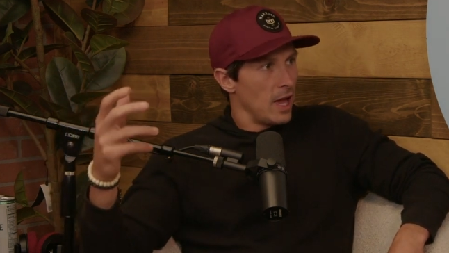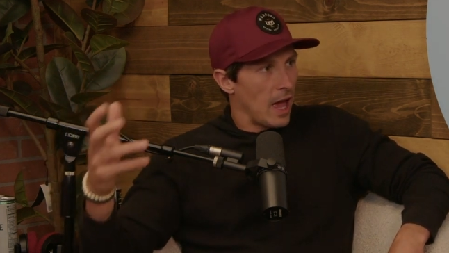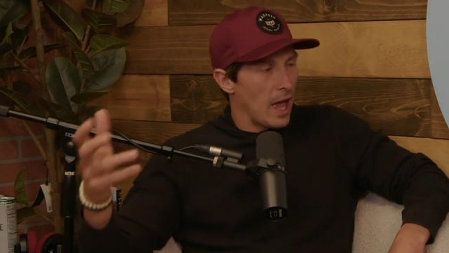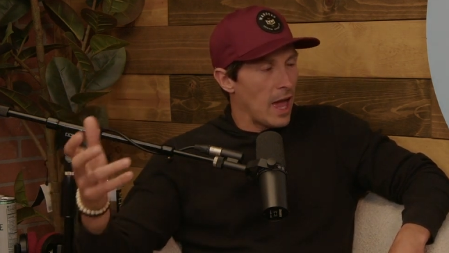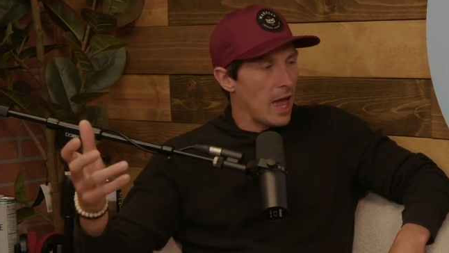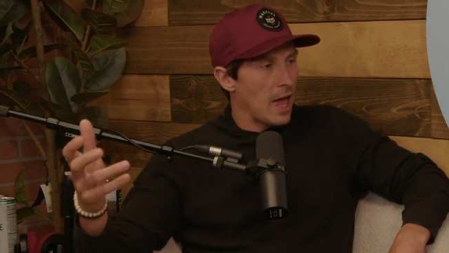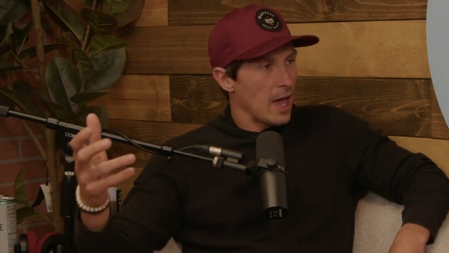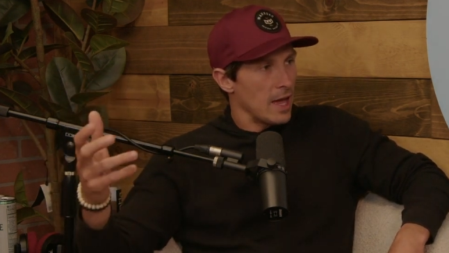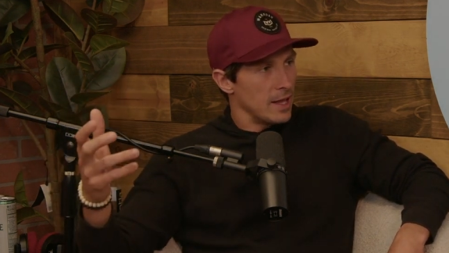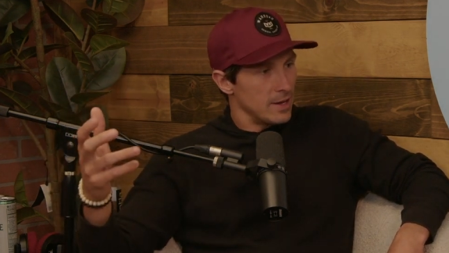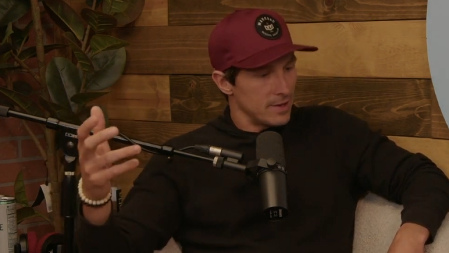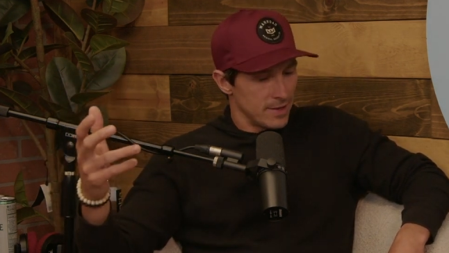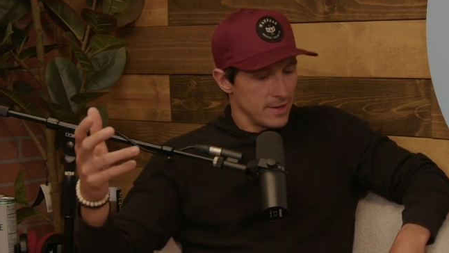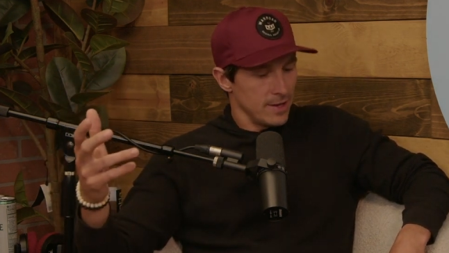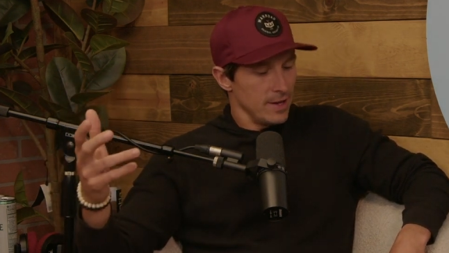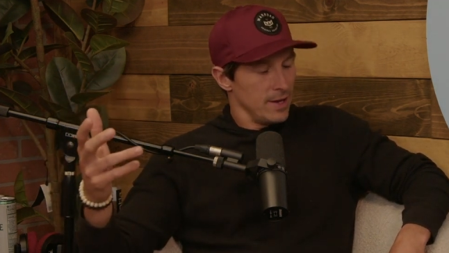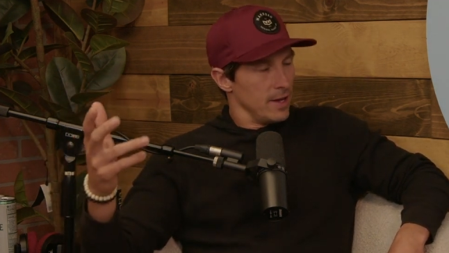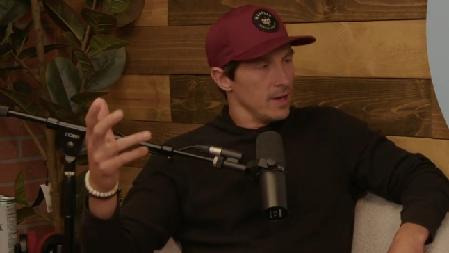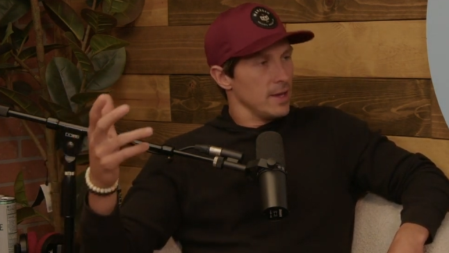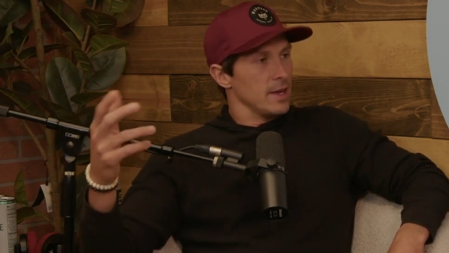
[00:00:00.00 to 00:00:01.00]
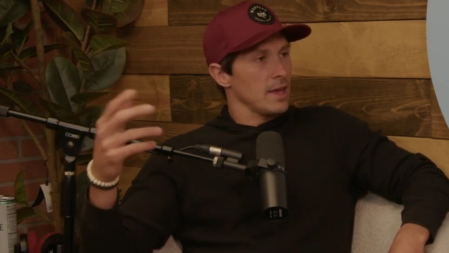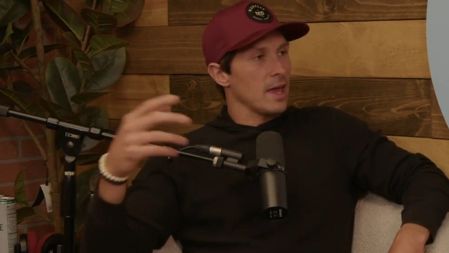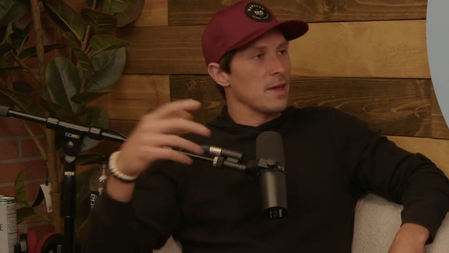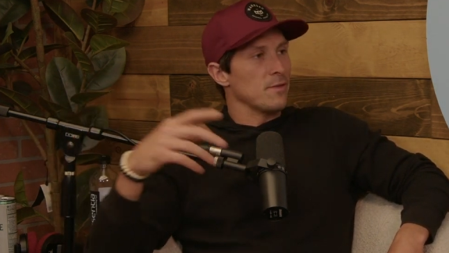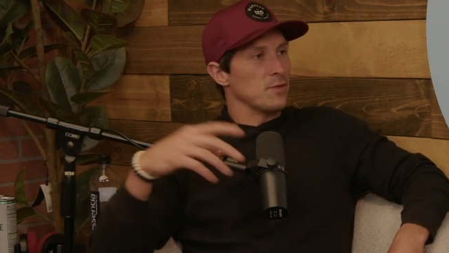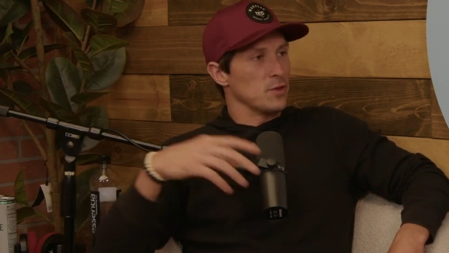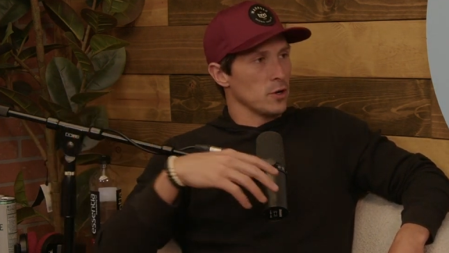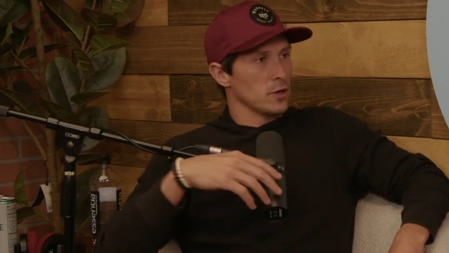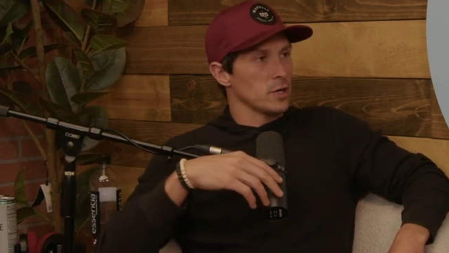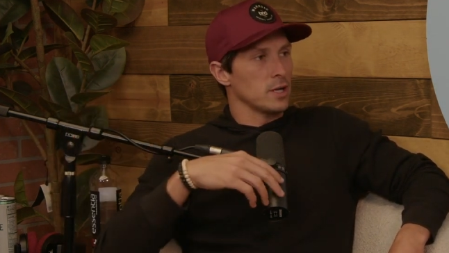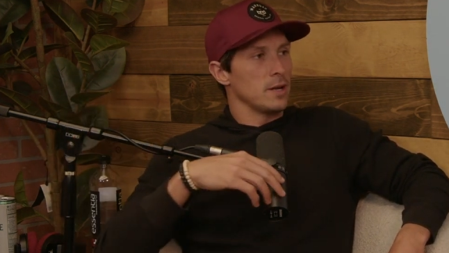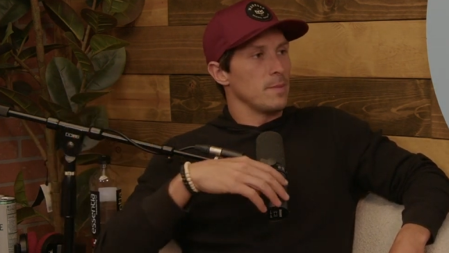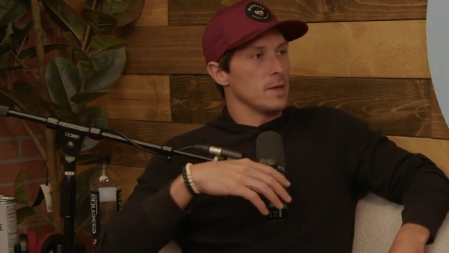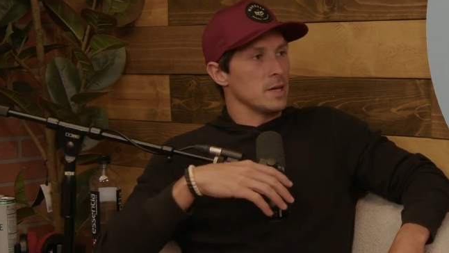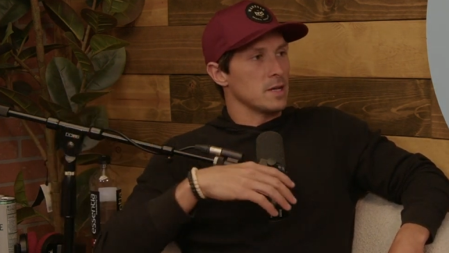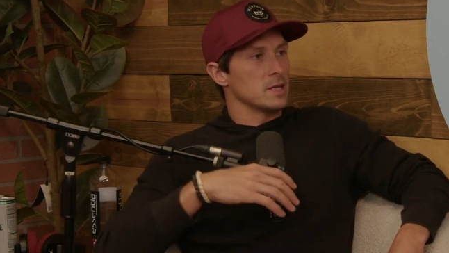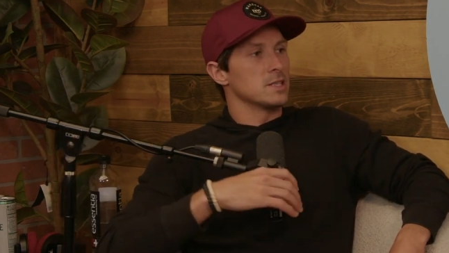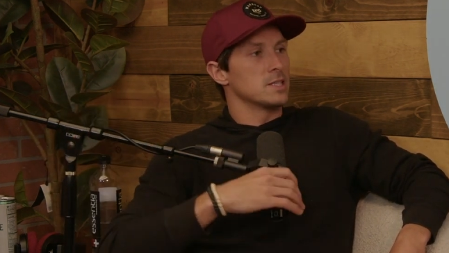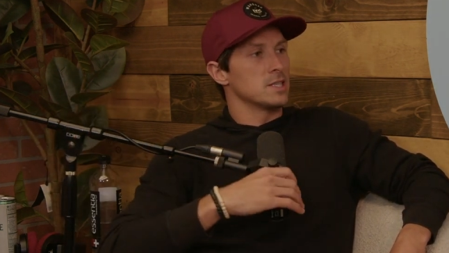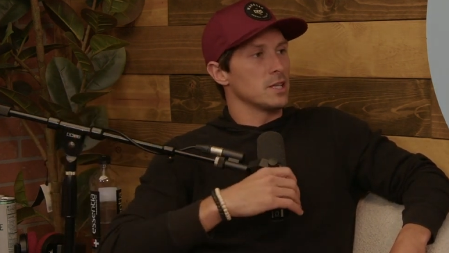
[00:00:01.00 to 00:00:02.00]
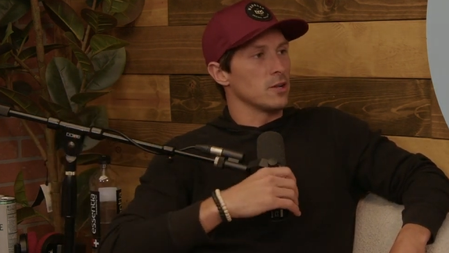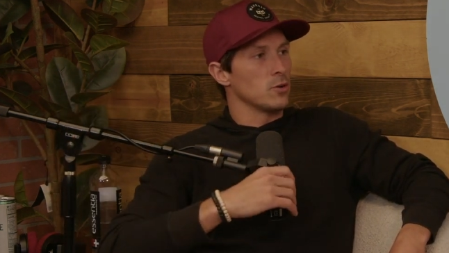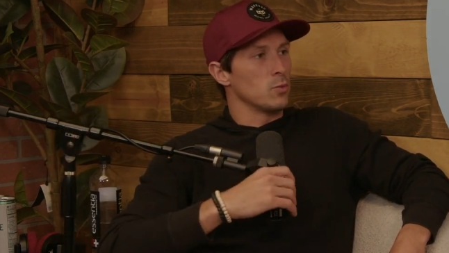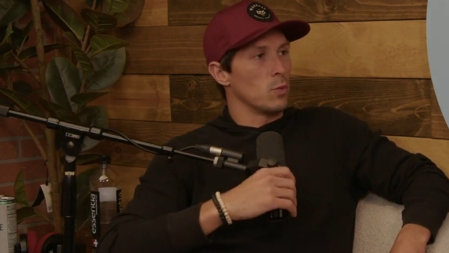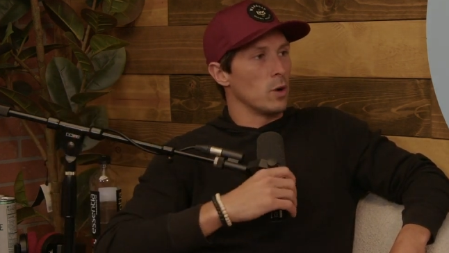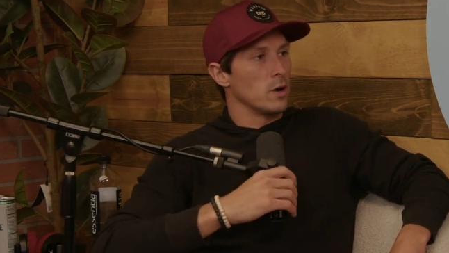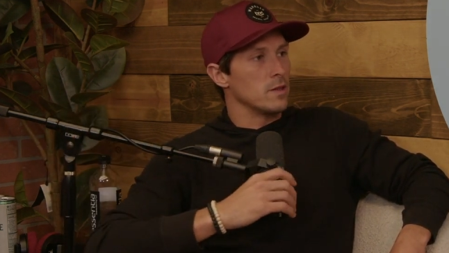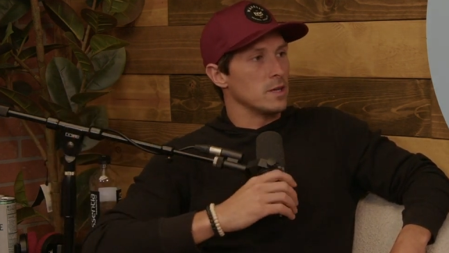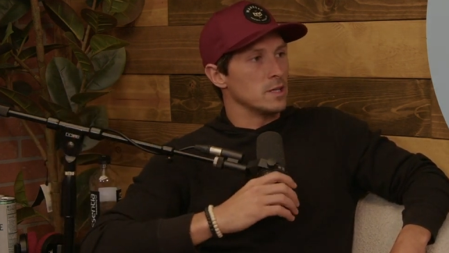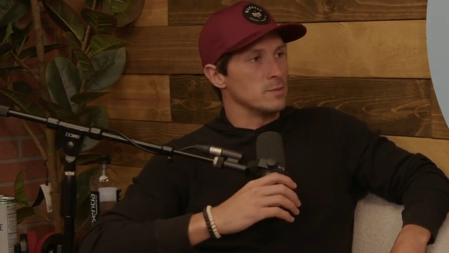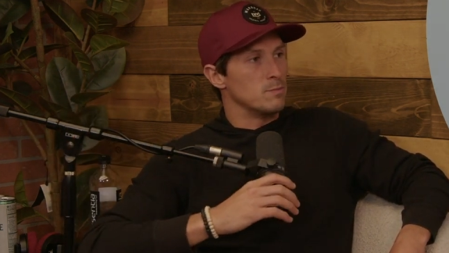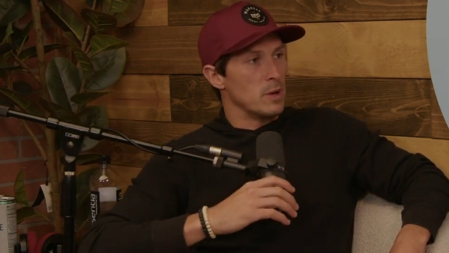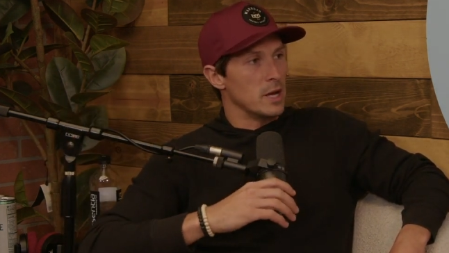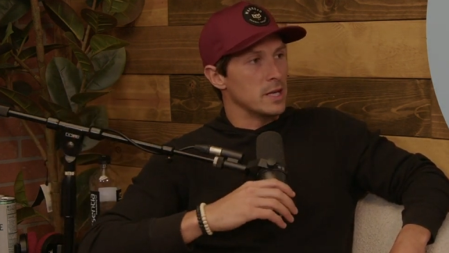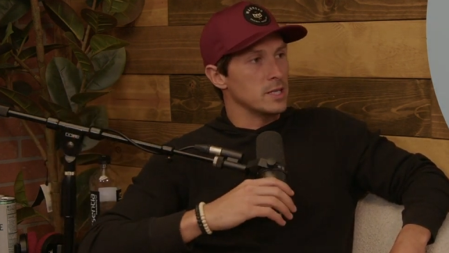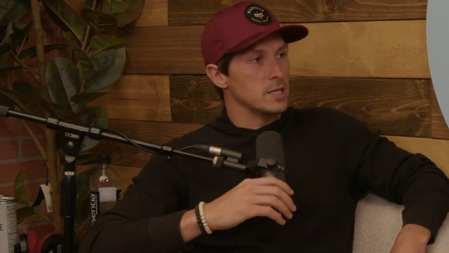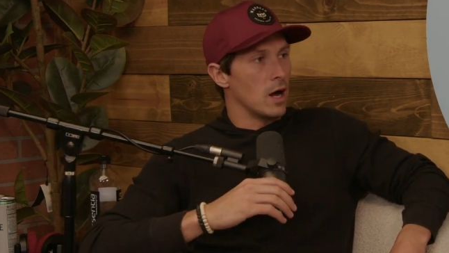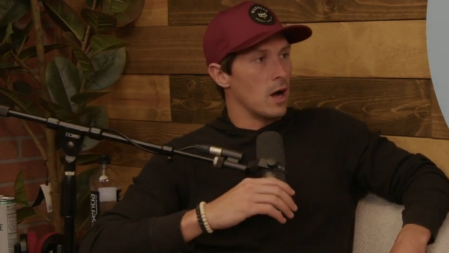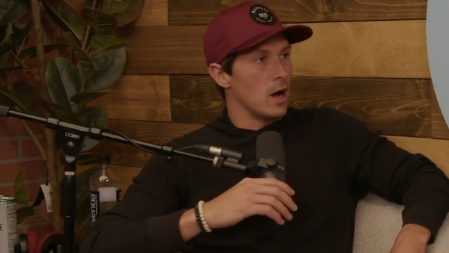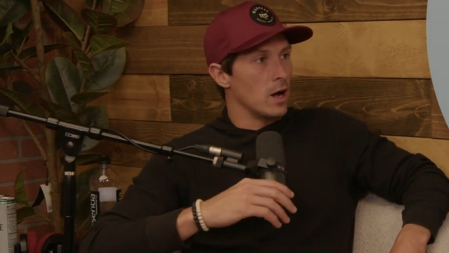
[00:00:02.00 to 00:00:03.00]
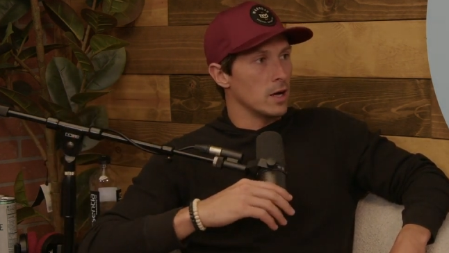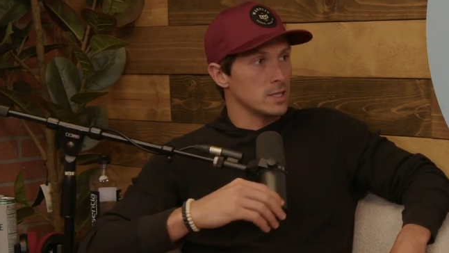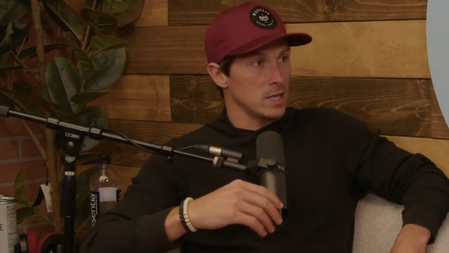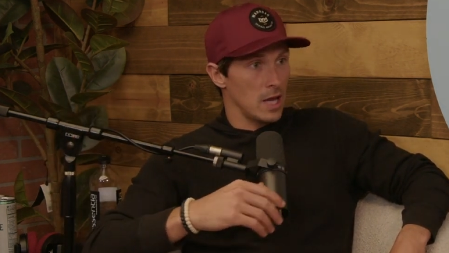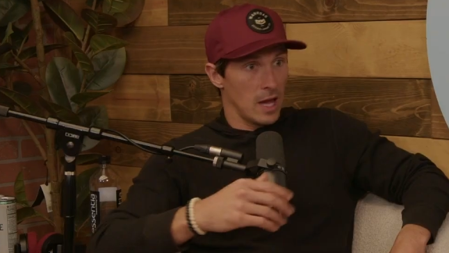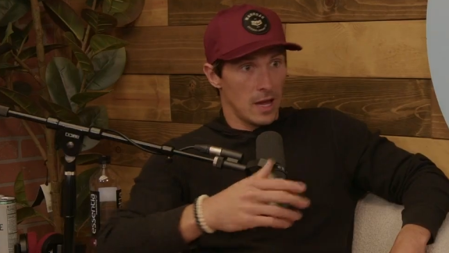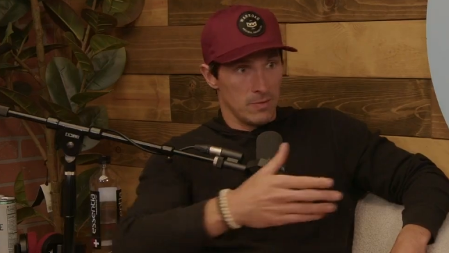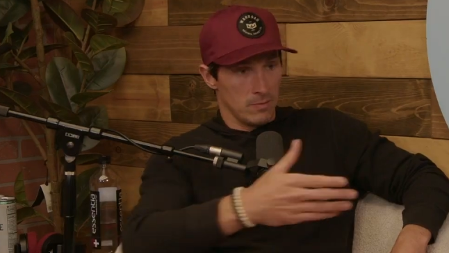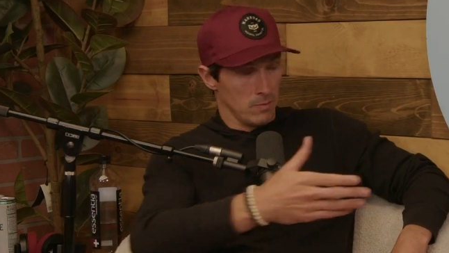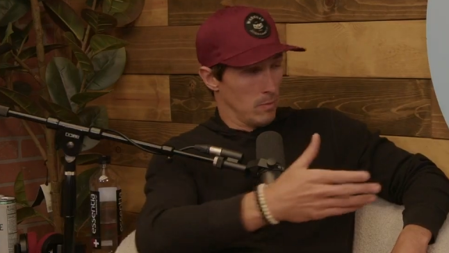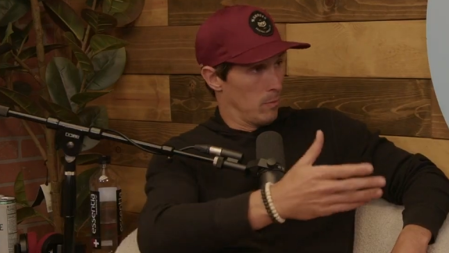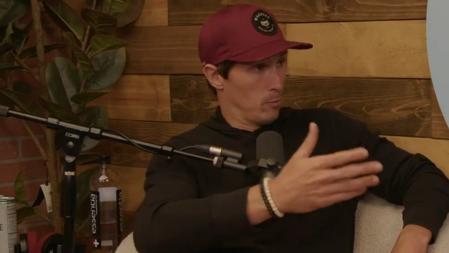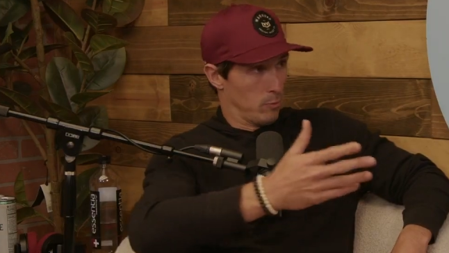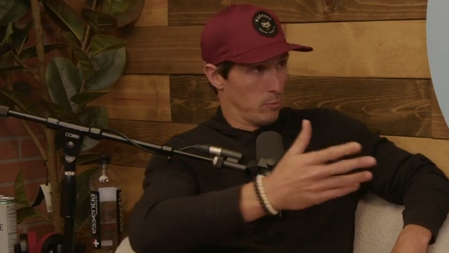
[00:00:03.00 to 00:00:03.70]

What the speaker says: And if you're going to be considered one of these big dogs and